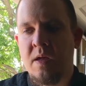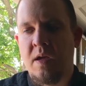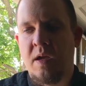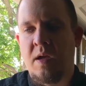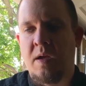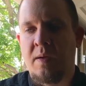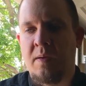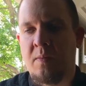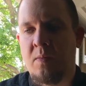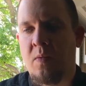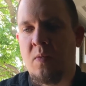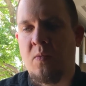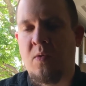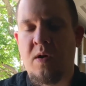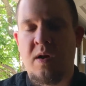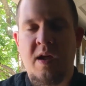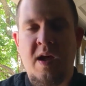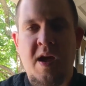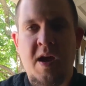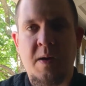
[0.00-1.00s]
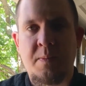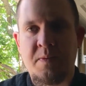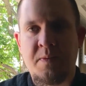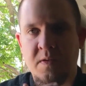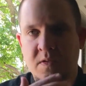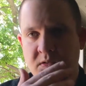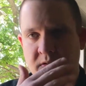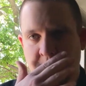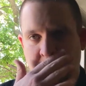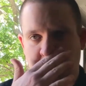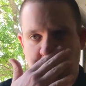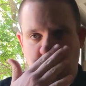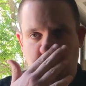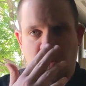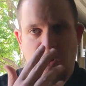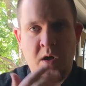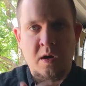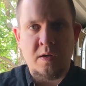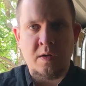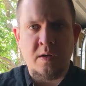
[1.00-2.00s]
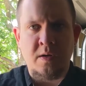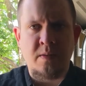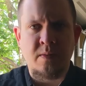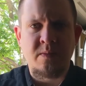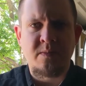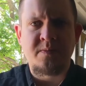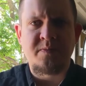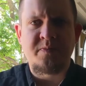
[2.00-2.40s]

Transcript: And what happens with the water